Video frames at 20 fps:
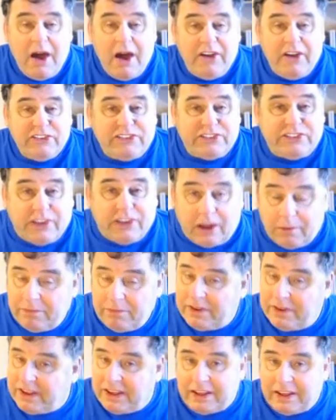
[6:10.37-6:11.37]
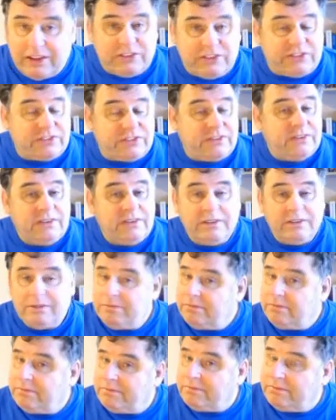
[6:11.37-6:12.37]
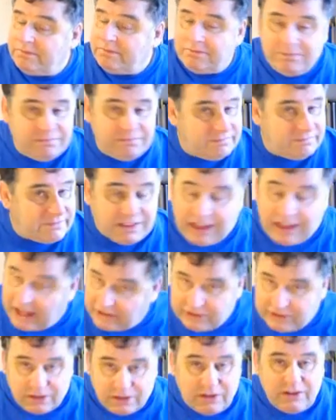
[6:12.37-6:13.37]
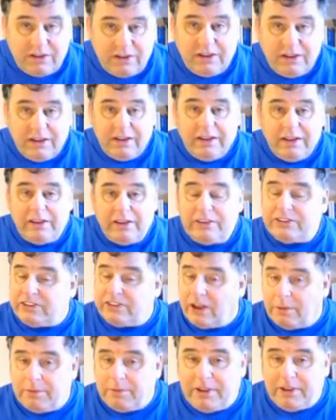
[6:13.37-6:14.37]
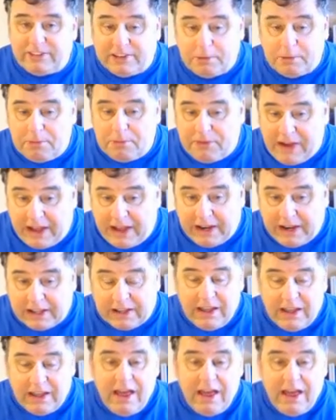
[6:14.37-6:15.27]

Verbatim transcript: Some is glandular, some is lymphatic.